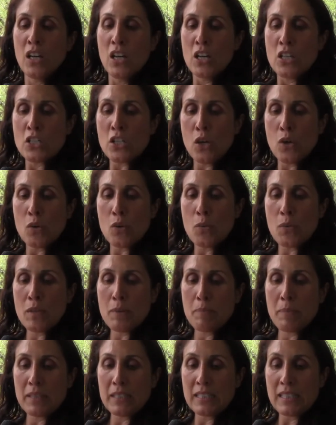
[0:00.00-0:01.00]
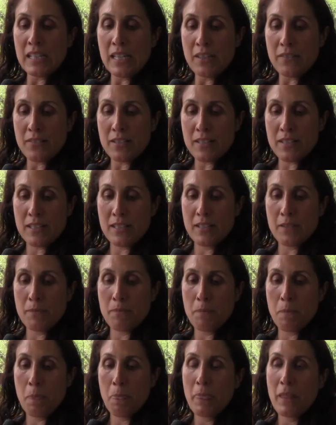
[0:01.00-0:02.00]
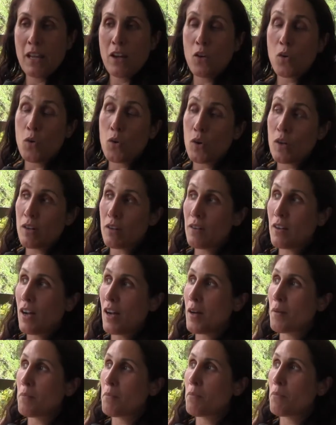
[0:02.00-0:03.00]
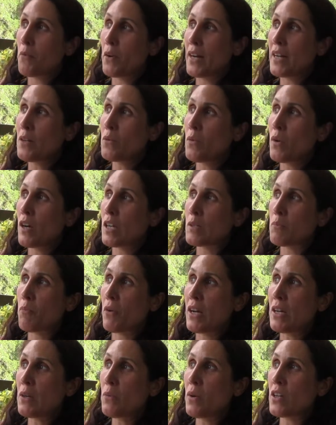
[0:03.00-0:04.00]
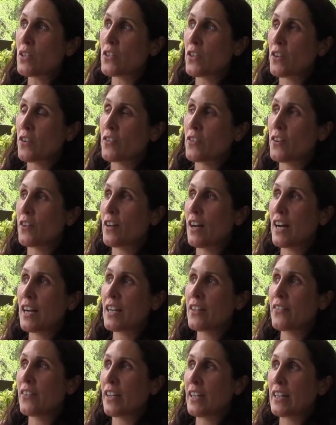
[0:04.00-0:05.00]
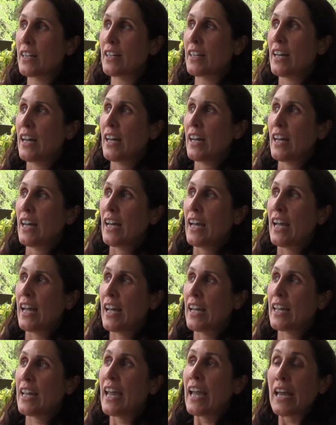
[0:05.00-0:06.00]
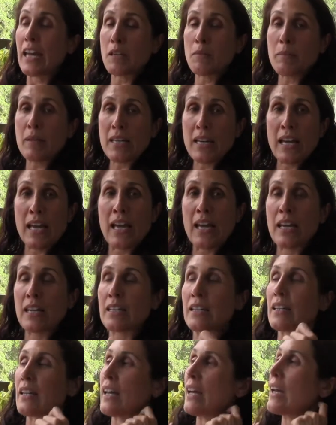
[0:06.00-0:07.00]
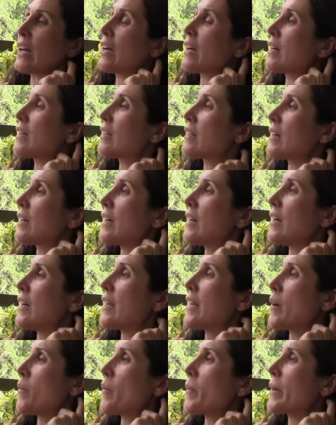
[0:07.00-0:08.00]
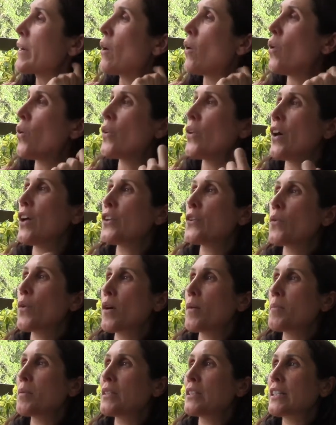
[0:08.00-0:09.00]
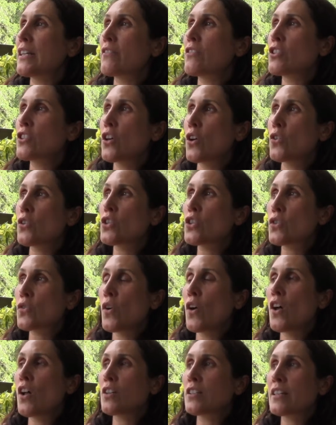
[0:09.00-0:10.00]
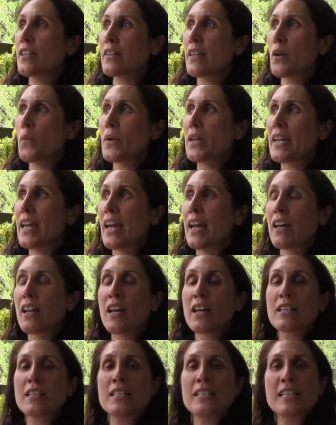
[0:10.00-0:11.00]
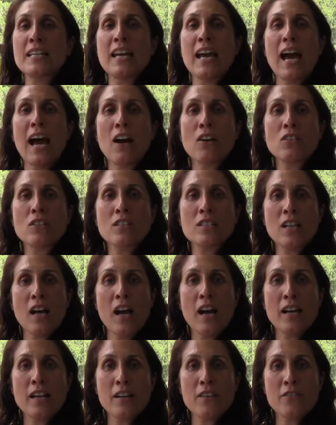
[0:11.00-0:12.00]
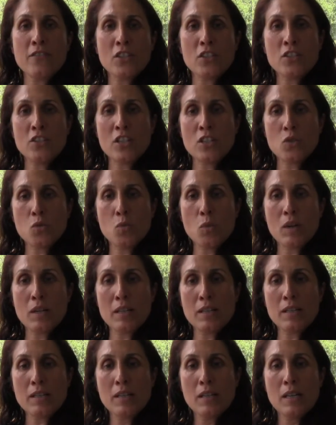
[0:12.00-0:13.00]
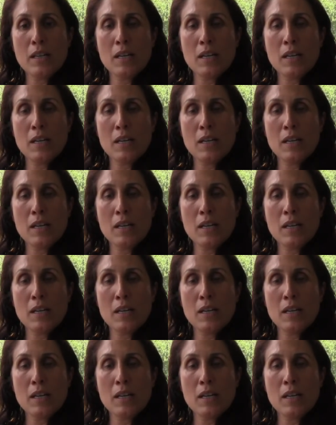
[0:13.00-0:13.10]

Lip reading: So with beliefs or brainwash, they're kind of like, can be hand in hand, that when we hold on to our beliefs so strongly that we cannot see outside of just this one